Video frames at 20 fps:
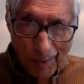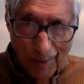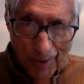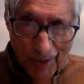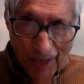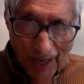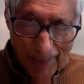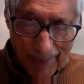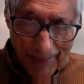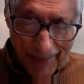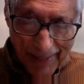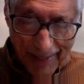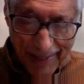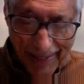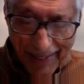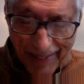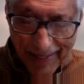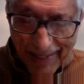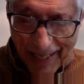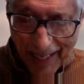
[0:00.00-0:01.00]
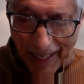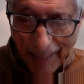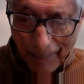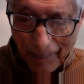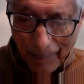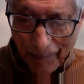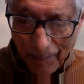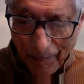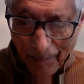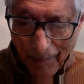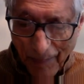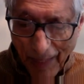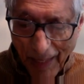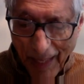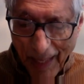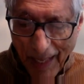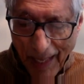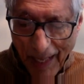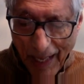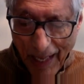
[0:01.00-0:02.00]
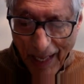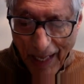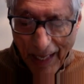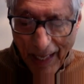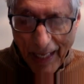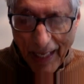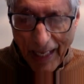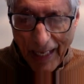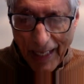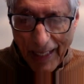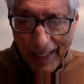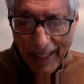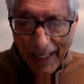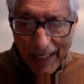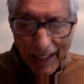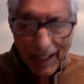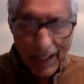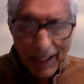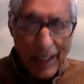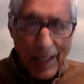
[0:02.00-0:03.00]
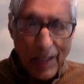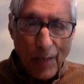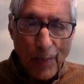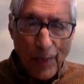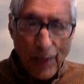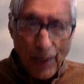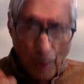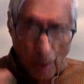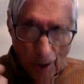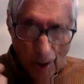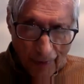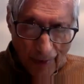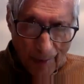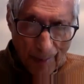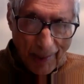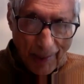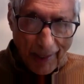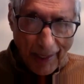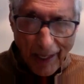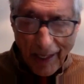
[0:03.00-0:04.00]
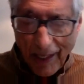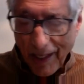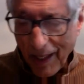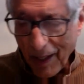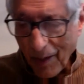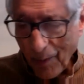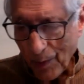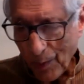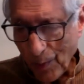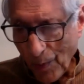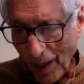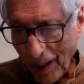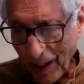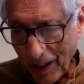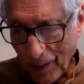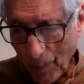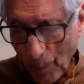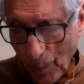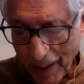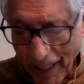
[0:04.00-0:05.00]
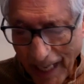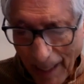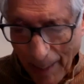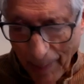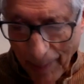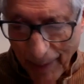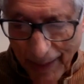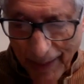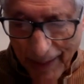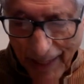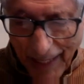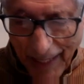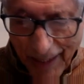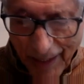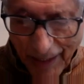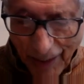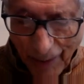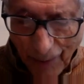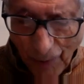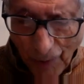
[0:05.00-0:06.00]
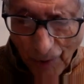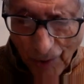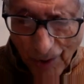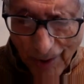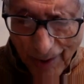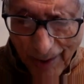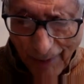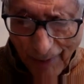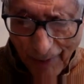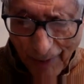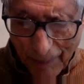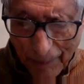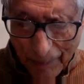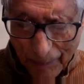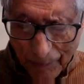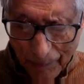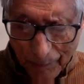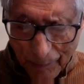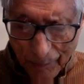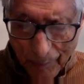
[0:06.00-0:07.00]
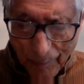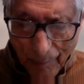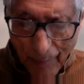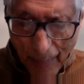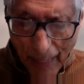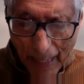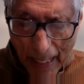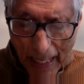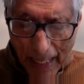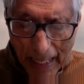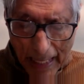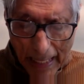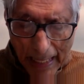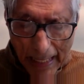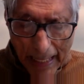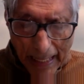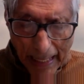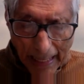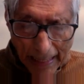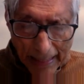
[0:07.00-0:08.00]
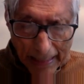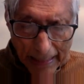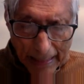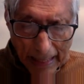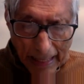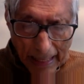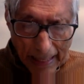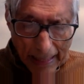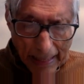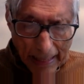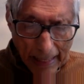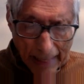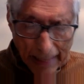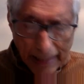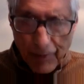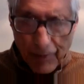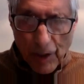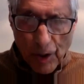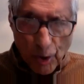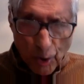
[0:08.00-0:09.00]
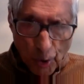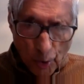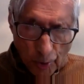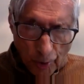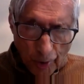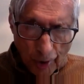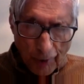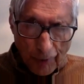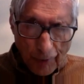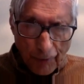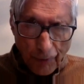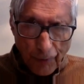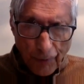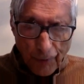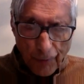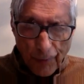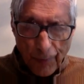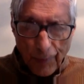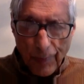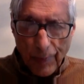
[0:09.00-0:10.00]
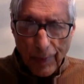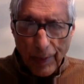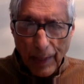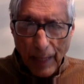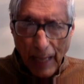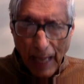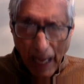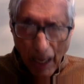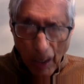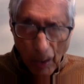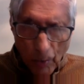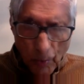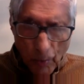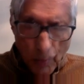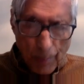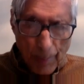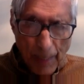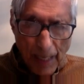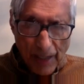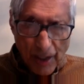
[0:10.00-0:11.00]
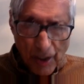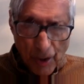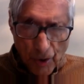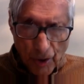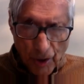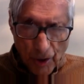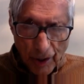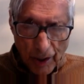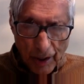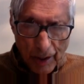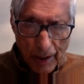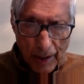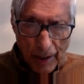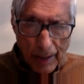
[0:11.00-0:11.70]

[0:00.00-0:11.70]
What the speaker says: much happened in that time. And then we're all familiar with what happened in 1947. And I give the story of how partition